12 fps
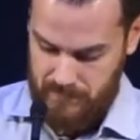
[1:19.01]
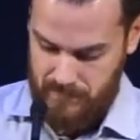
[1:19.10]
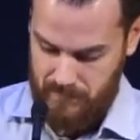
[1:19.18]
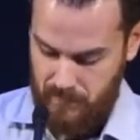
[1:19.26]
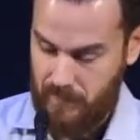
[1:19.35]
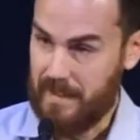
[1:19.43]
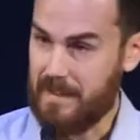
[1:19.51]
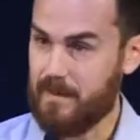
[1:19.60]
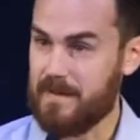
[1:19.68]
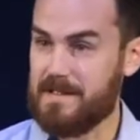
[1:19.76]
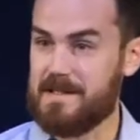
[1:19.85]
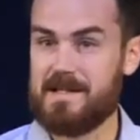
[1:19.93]
Well, my name
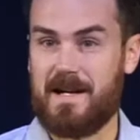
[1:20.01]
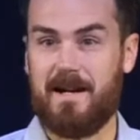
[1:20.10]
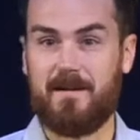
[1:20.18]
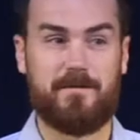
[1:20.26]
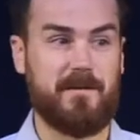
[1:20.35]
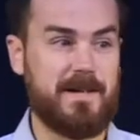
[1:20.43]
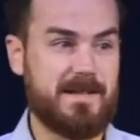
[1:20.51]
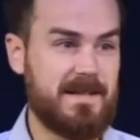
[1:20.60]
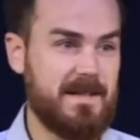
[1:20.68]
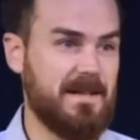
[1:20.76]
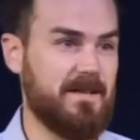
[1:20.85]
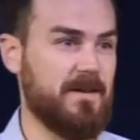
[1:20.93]
is Kyle
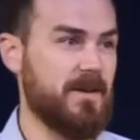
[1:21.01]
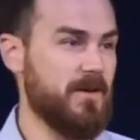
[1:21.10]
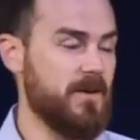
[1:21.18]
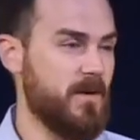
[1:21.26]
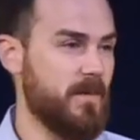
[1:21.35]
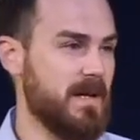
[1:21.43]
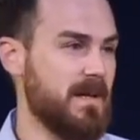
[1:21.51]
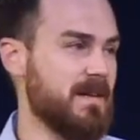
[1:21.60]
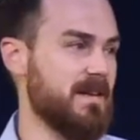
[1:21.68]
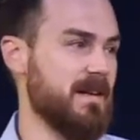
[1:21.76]
Frazey. If you don't know me,